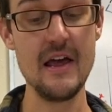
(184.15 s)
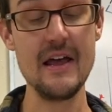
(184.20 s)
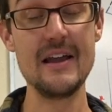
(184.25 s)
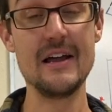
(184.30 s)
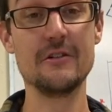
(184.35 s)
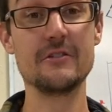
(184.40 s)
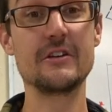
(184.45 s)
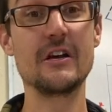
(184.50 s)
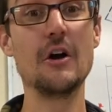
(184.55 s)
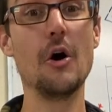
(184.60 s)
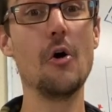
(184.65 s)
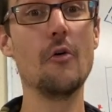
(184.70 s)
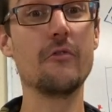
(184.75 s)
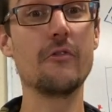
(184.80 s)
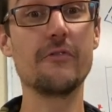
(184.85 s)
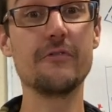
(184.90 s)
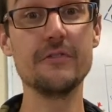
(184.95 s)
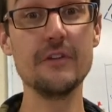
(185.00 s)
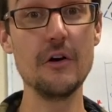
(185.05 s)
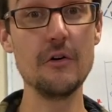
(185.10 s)
Now it's going to
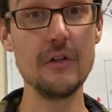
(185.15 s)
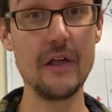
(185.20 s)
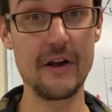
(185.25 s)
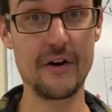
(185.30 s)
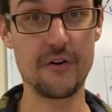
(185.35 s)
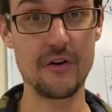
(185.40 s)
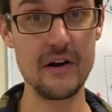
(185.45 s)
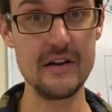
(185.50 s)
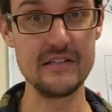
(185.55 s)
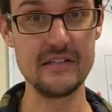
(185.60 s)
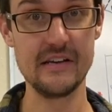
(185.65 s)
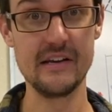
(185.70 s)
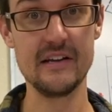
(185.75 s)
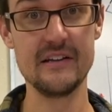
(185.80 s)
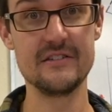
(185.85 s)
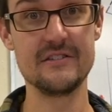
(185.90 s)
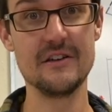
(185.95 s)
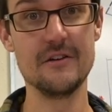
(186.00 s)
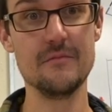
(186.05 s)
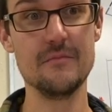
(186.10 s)
overflow like crazy,
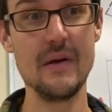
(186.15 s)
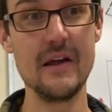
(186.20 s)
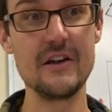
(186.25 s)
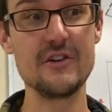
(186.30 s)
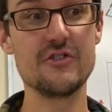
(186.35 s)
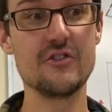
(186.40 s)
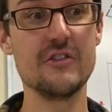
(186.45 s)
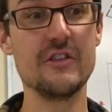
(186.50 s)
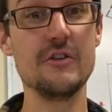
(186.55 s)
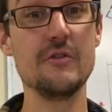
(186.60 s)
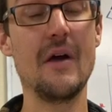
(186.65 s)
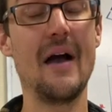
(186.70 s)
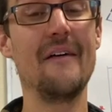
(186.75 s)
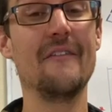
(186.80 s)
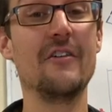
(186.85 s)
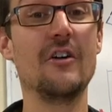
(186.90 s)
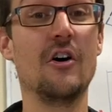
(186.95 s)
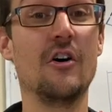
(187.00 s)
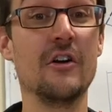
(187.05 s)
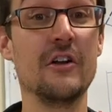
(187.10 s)
and so make sure that you have
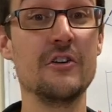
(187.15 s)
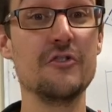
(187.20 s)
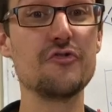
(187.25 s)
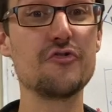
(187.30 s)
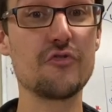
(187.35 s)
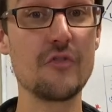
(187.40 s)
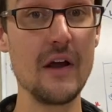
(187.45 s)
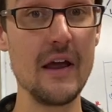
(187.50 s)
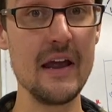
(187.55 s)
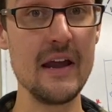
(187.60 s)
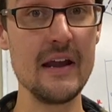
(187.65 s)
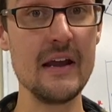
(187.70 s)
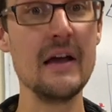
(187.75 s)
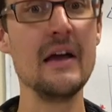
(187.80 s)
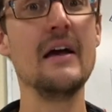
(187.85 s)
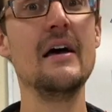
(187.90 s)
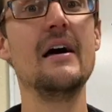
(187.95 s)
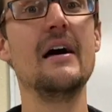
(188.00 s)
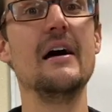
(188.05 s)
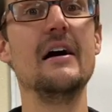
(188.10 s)
it on a tray
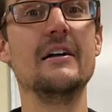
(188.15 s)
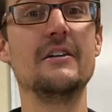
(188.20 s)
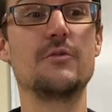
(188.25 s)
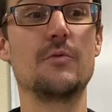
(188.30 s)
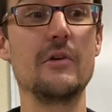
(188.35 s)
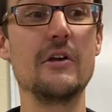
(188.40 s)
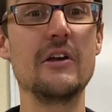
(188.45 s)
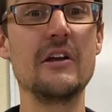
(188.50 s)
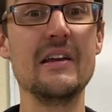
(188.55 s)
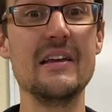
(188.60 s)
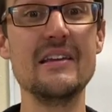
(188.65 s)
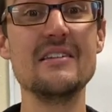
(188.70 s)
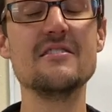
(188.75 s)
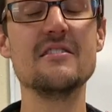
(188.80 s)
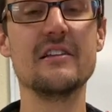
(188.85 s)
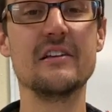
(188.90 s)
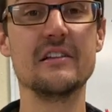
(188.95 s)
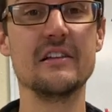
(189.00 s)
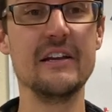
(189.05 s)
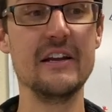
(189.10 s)
to where you can
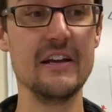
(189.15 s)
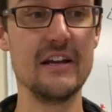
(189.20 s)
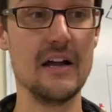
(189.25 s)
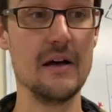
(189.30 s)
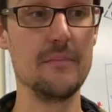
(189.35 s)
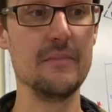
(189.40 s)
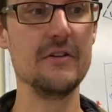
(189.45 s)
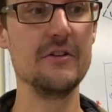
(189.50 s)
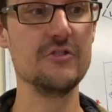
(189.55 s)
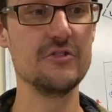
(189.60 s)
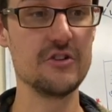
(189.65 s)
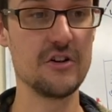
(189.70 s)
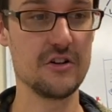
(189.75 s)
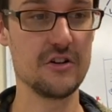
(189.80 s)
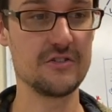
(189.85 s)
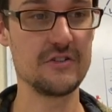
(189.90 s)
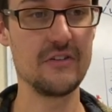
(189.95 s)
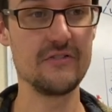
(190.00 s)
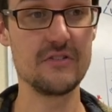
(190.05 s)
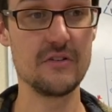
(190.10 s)
easily clean it up. And you should
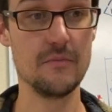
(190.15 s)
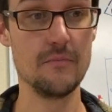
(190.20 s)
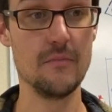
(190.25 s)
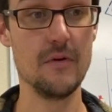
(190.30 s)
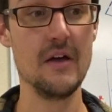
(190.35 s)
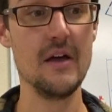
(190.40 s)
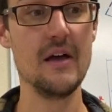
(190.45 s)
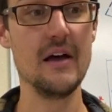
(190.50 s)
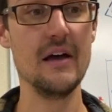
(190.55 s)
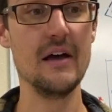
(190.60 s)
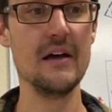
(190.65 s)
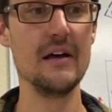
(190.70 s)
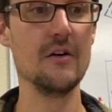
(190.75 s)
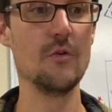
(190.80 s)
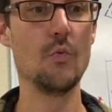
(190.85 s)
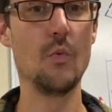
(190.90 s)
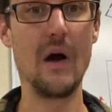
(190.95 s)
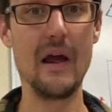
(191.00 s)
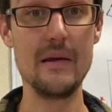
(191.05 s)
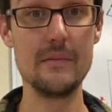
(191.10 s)
also have some
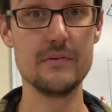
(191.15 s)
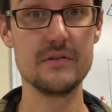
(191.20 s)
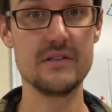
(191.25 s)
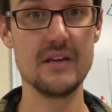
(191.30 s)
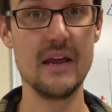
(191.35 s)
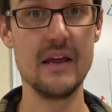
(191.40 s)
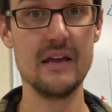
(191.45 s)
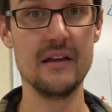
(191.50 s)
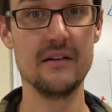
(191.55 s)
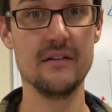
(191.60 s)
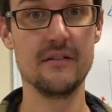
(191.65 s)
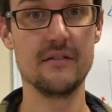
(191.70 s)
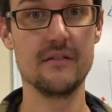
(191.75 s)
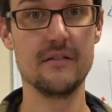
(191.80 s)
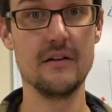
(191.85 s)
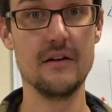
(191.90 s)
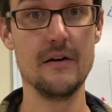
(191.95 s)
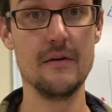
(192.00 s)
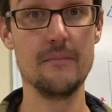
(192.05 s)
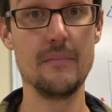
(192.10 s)
wipes and
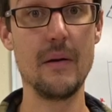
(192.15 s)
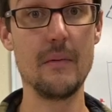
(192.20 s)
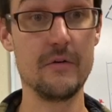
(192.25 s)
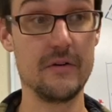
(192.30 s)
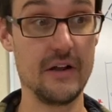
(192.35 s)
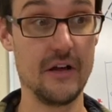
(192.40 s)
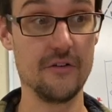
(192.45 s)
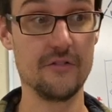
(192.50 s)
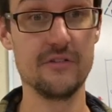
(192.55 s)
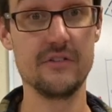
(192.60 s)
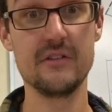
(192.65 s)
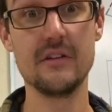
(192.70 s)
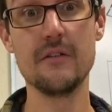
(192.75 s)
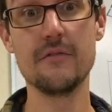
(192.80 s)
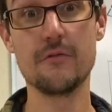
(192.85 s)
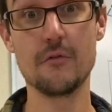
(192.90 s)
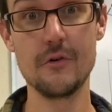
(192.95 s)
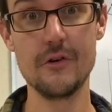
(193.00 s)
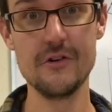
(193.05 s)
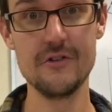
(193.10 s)
paper towels and stuff
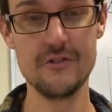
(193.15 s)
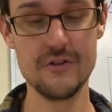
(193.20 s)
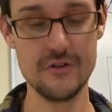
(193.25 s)
for you too.